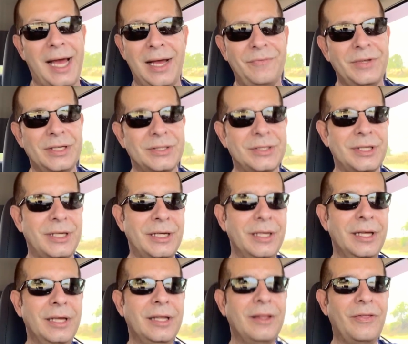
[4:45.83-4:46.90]
obviously.
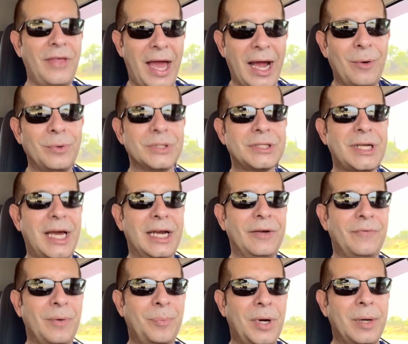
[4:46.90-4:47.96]
That was kind
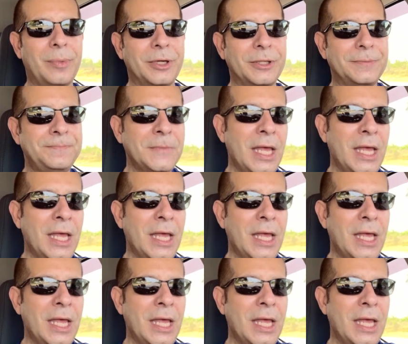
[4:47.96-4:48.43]
of a bummer.